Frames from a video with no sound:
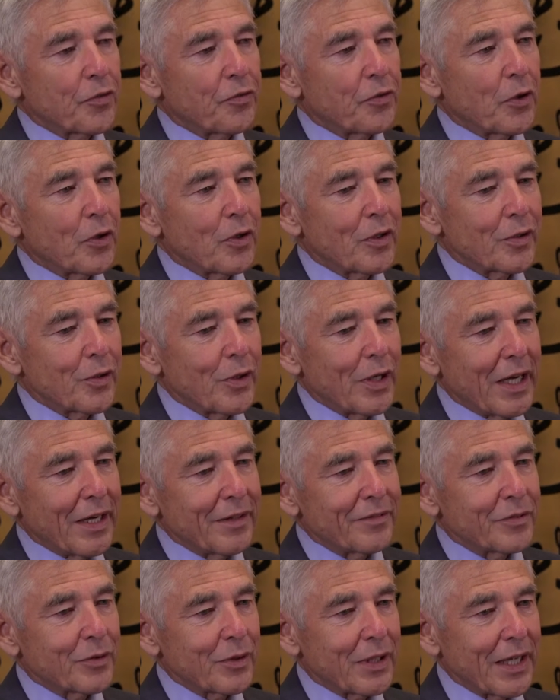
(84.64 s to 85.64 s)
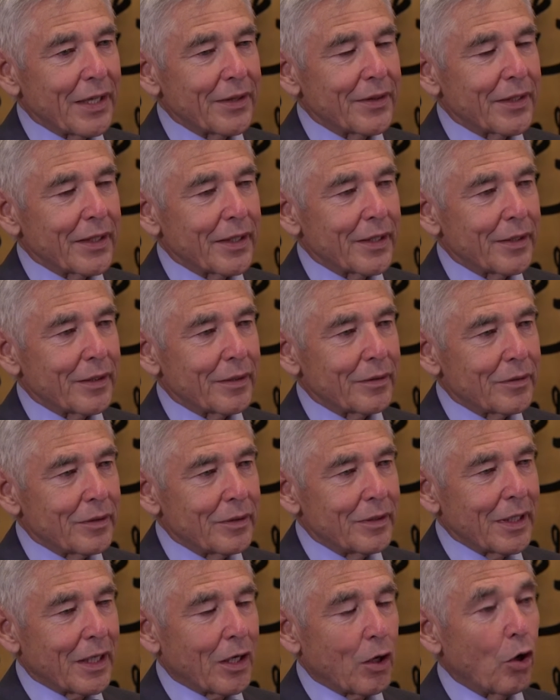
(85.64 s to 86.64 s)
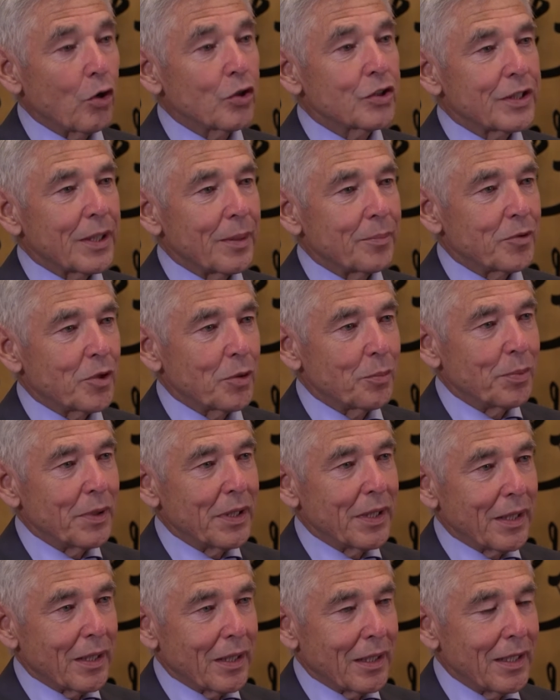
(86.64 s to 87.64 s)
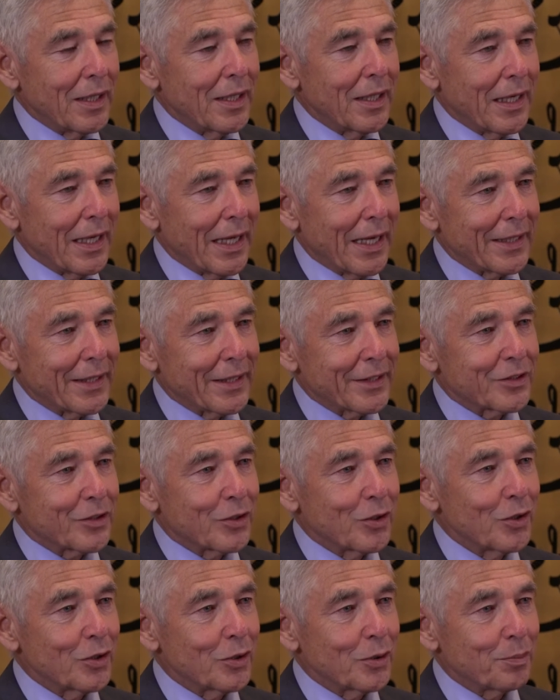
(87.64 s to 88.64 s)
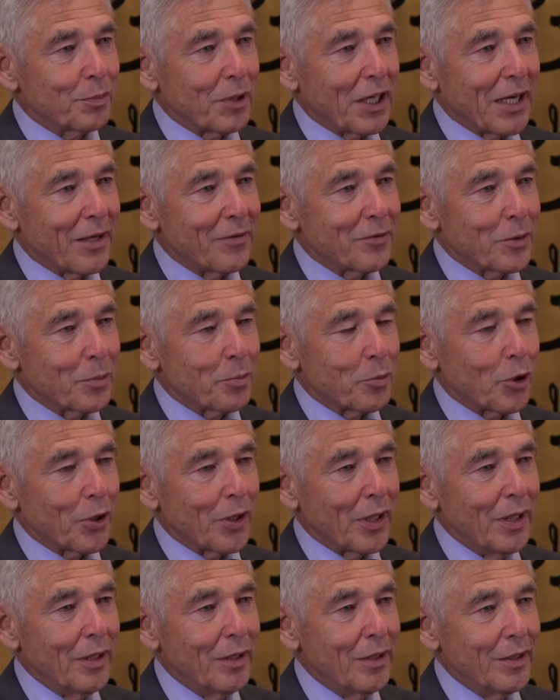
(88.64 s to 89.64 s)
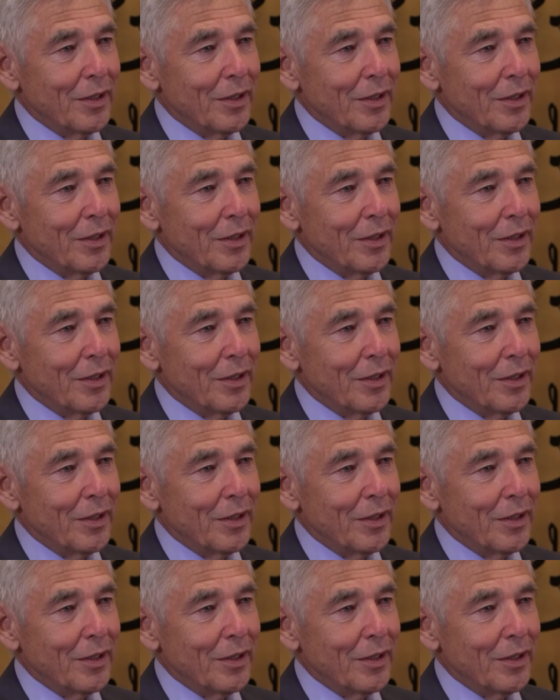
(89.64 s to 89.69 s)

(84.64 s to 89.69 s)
of all, you have to get the concept to be clearly understood by everybody,